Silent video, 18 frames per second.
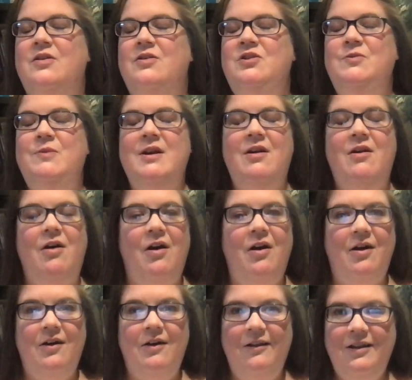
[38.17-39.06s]
doing
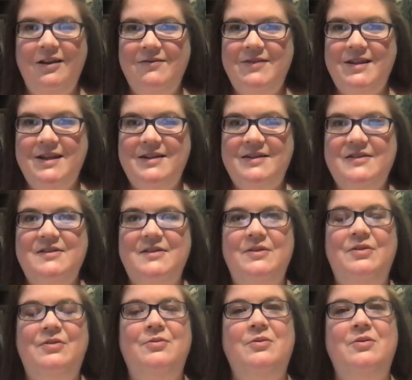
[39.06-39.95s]
all of this
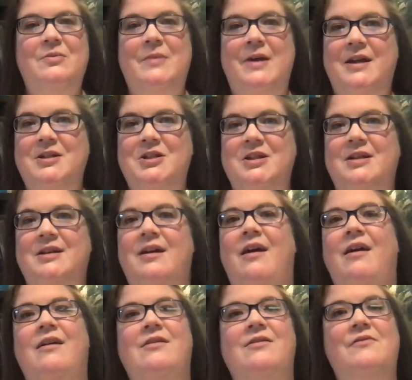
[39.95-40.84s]
through the magic
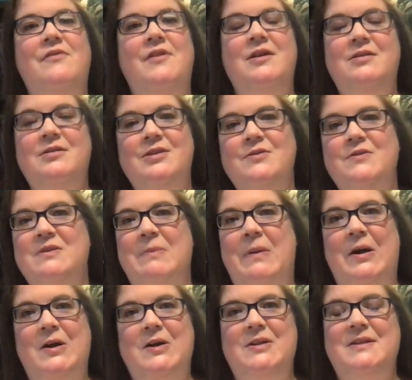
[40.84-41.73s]
of loose
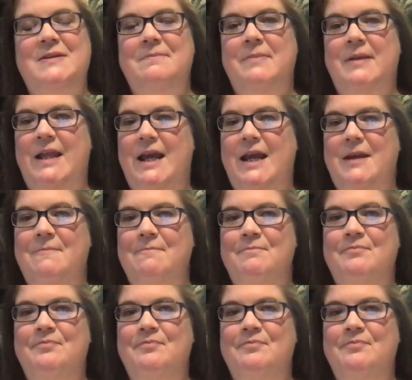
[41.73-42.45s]
parts play.